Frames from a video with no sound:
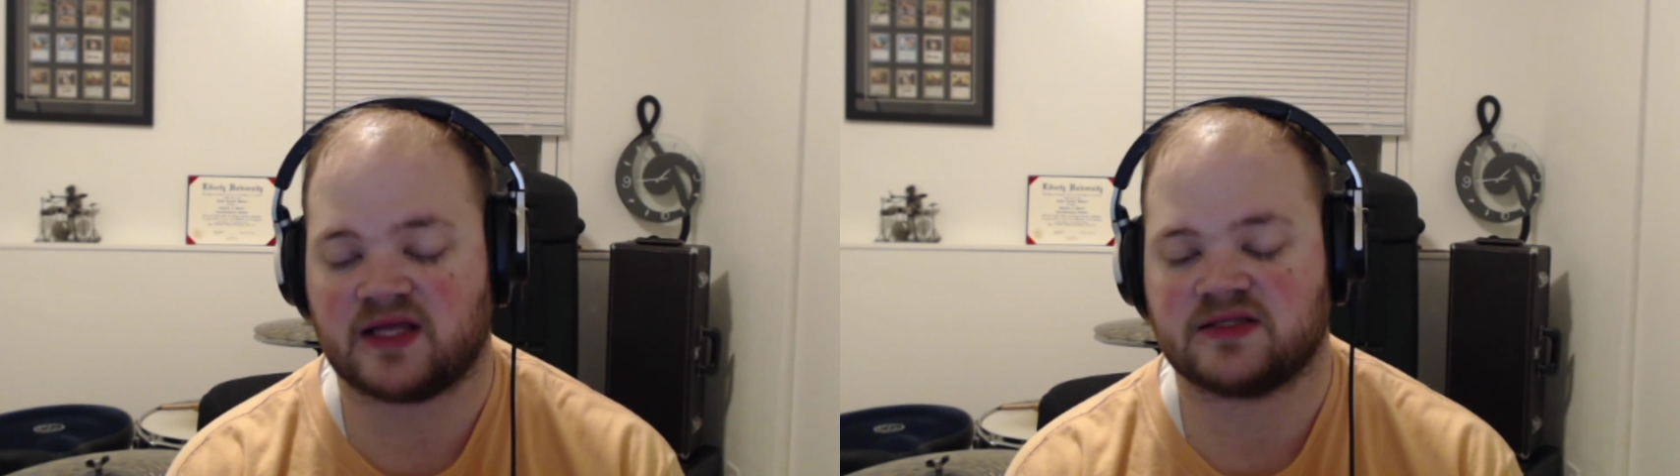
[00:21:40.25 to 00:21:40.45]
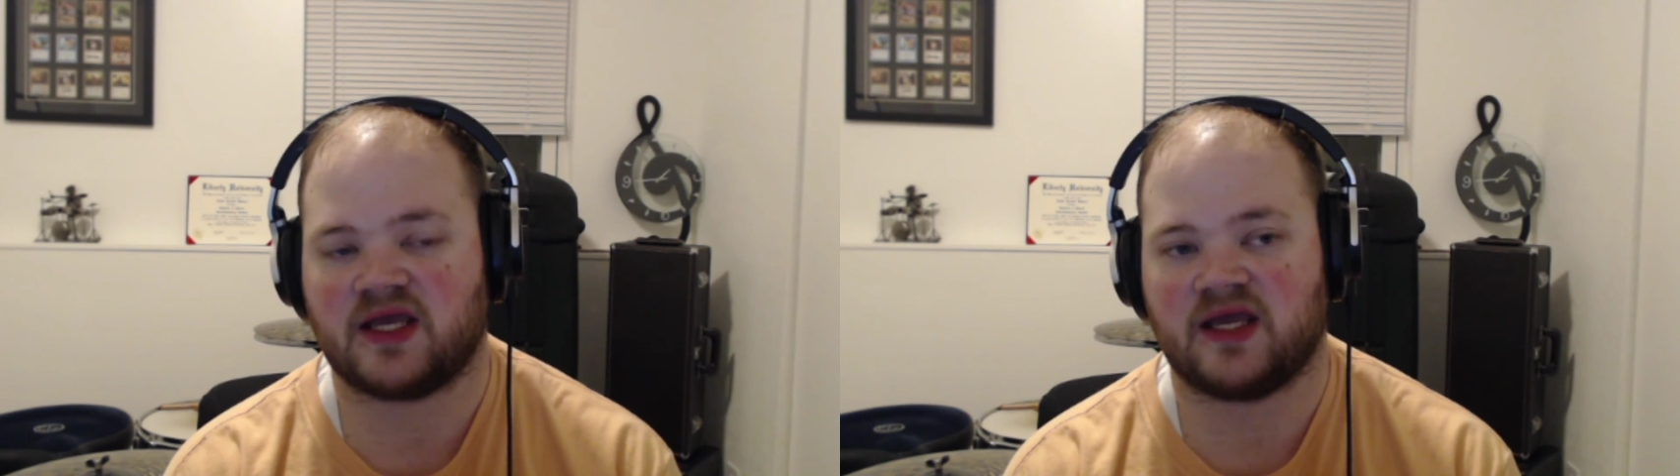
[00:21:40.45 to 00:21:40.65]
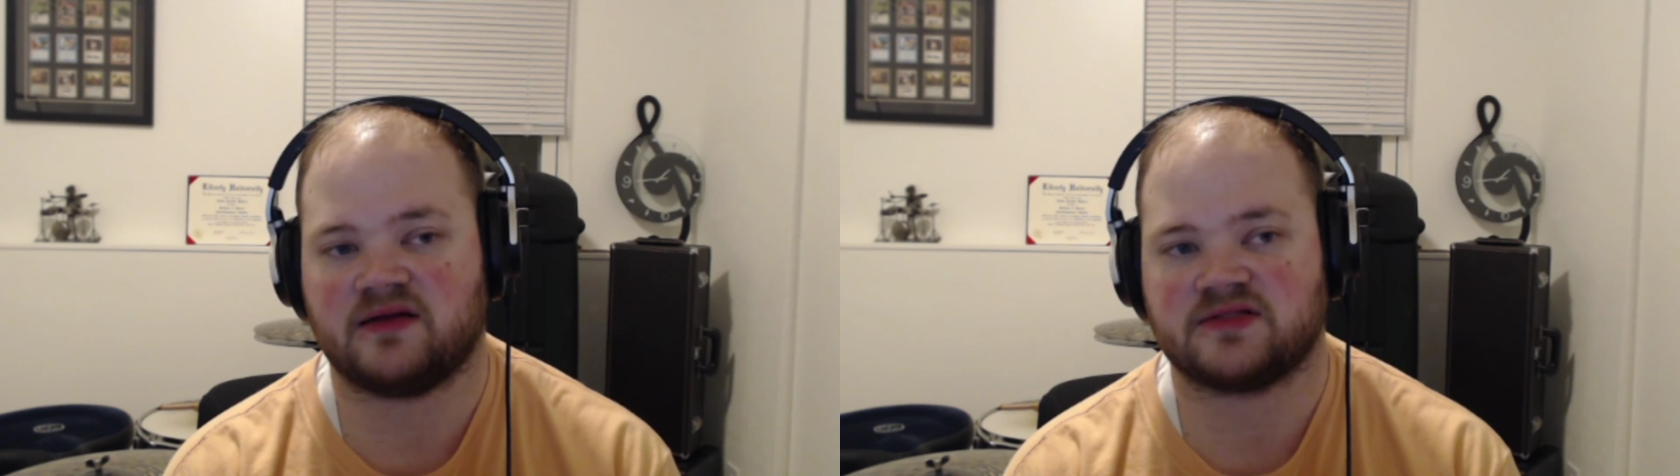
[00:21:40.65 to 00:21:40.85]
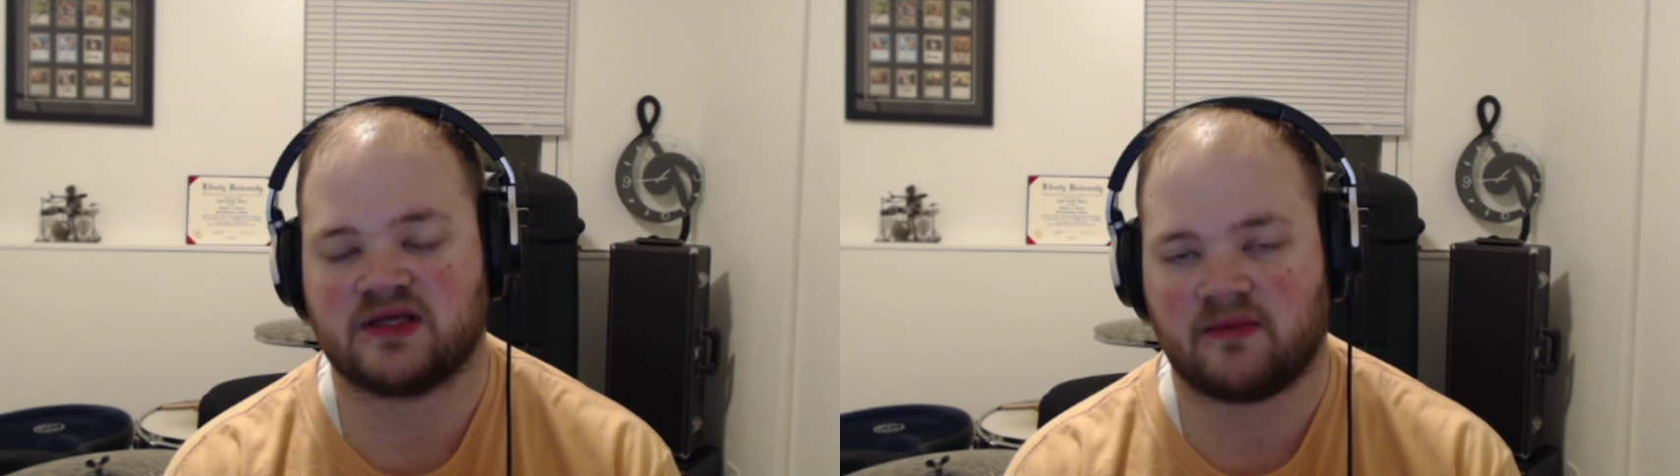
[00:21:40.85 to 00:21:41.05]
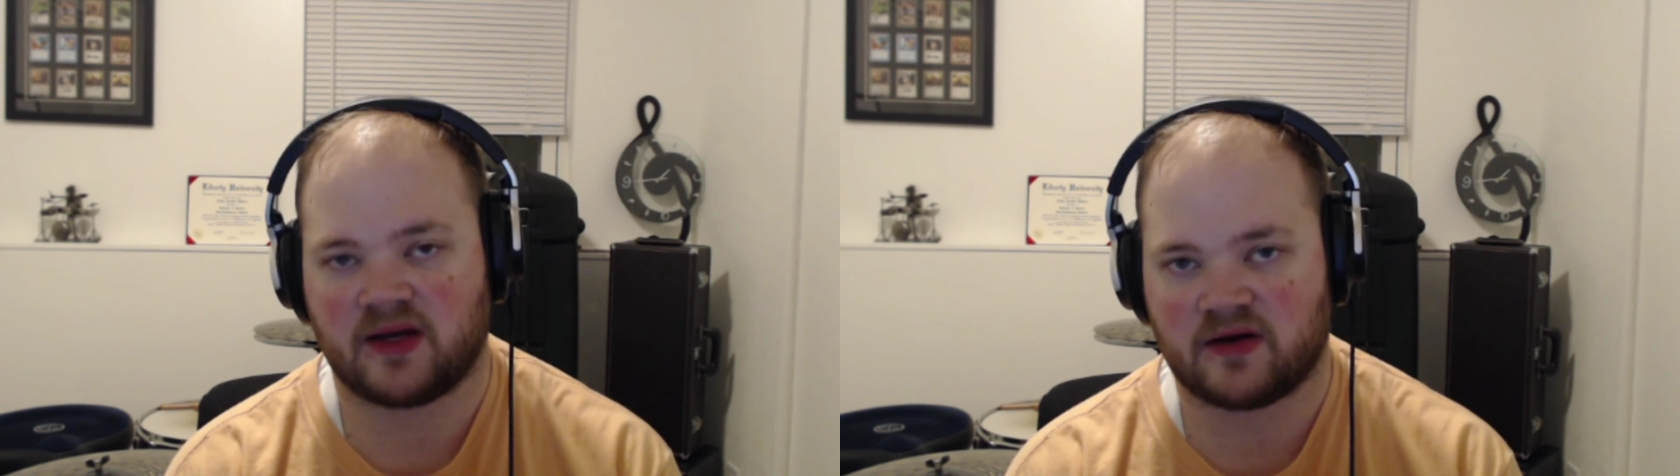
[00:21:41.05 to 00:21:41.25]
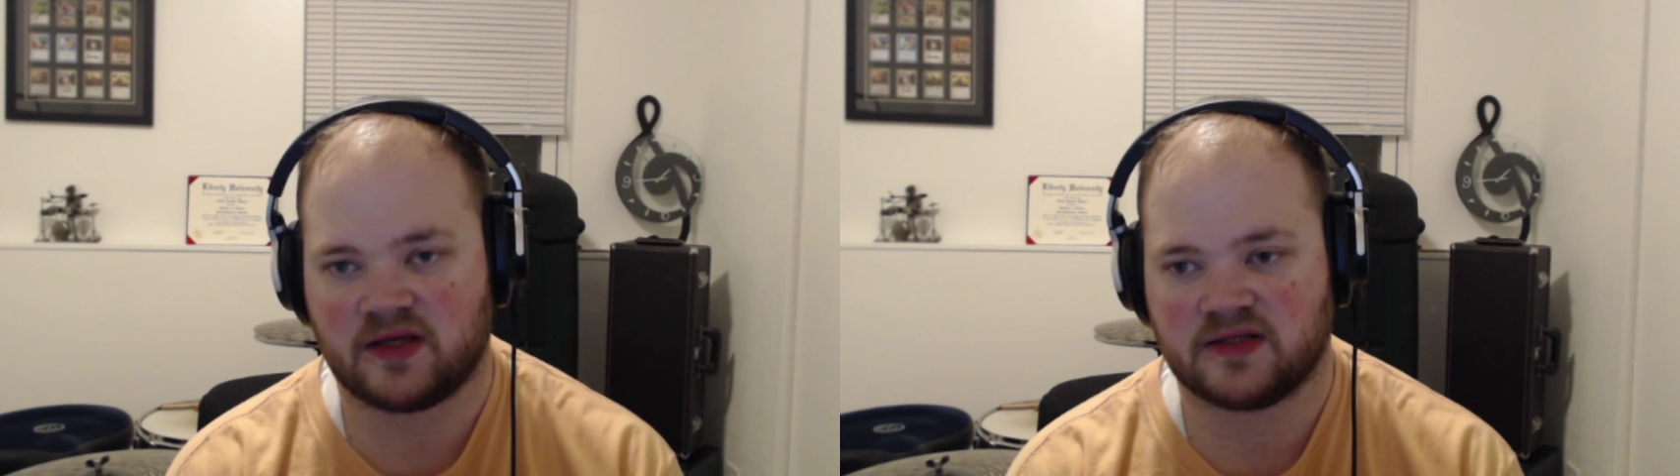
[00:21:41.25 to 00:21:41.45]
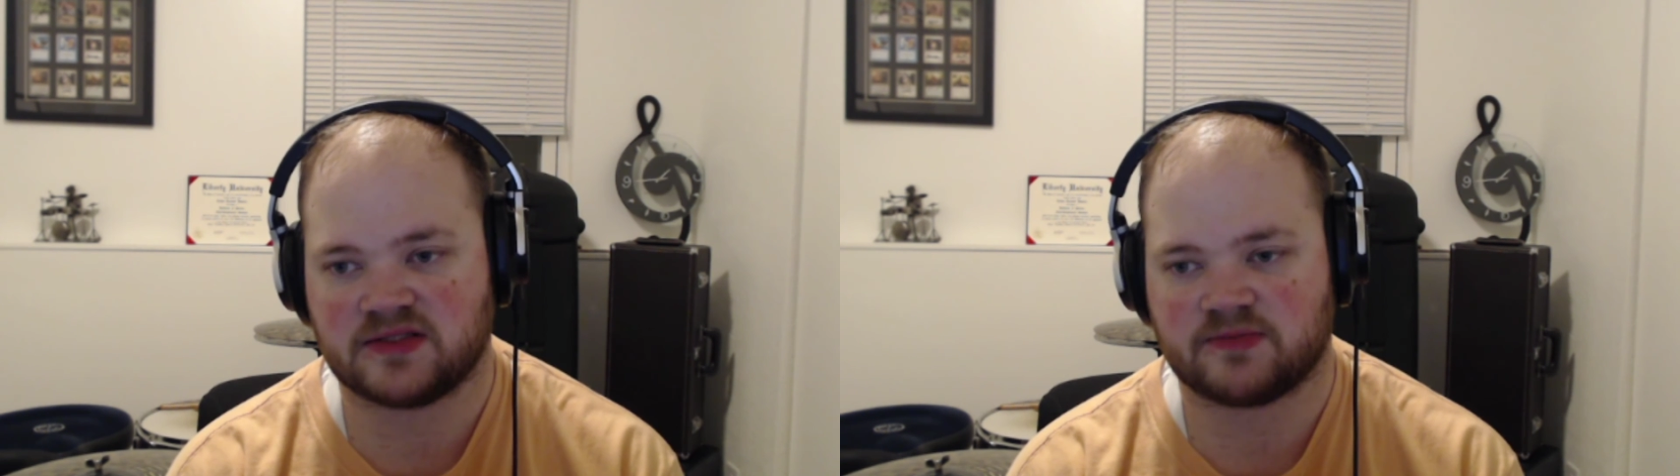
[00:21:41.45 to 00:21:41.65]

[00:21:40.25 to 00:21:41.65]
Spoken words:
in some areas,